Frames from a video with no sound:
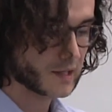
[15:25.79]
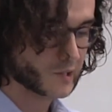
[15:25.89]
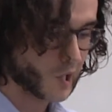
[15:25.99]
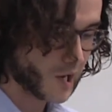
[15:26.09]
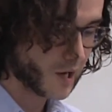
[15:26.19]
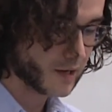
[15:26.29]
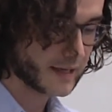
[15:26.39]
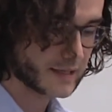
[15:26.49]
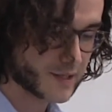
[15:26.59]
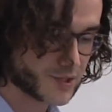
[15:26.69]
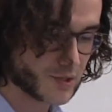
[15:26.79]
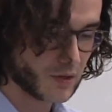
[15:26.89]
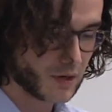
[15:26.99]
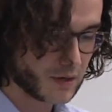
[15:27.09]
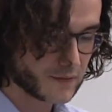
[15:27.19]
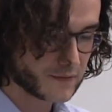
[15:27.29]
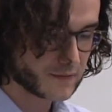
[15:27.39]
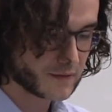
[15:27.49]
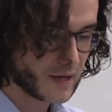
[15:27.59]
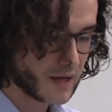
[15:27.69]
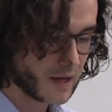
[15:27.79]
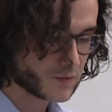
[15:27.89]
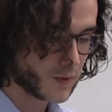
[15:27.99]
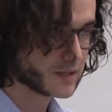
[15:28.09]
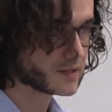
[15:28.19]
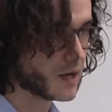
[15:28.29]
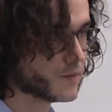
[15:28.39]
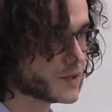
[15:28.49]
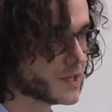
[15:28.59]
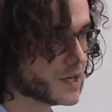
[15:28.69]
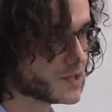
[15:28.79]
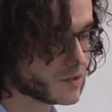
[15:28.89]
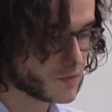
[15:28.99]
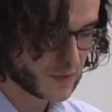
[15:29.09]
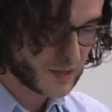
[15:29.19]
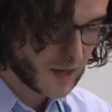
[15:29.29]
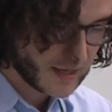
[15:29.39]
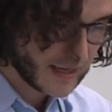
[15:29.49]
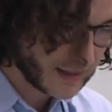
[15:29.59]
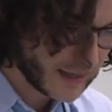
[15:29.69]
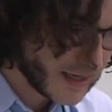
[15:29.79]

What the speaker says: law, and digital arts, as well as conversations with Connie-Ella